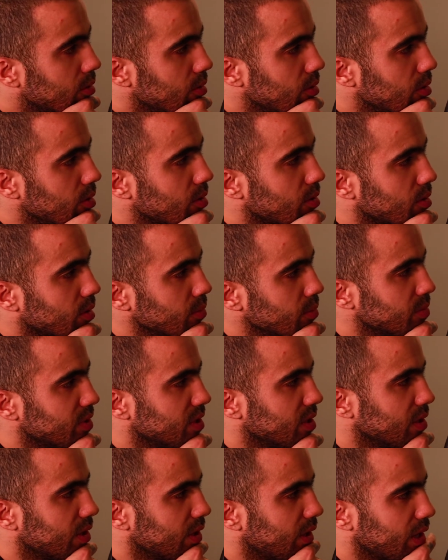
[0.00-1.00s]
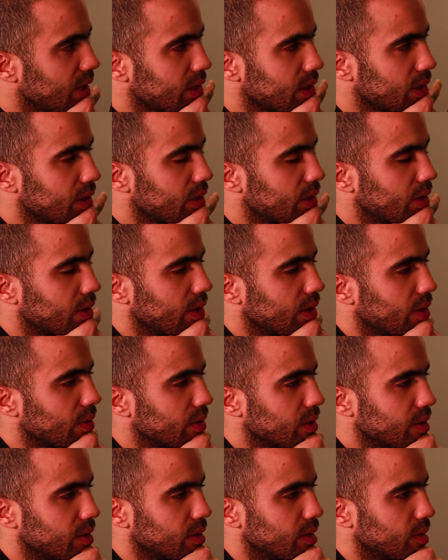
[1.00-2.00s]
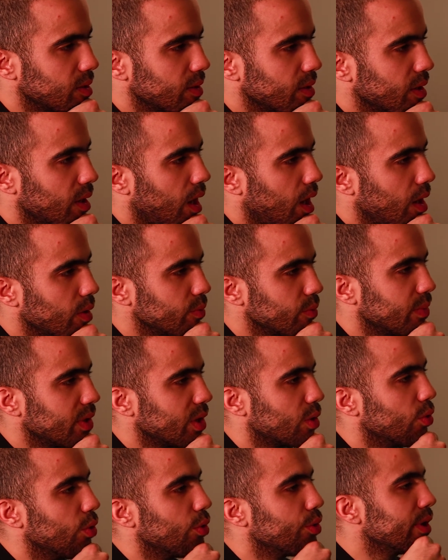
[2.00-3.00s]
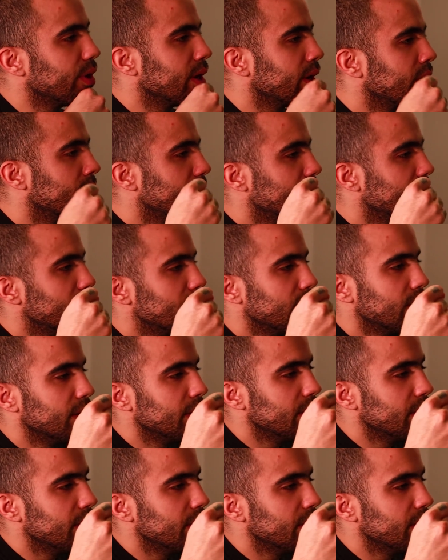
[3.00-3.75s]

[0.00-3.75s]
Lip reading: When it comes to that, I'd be quoting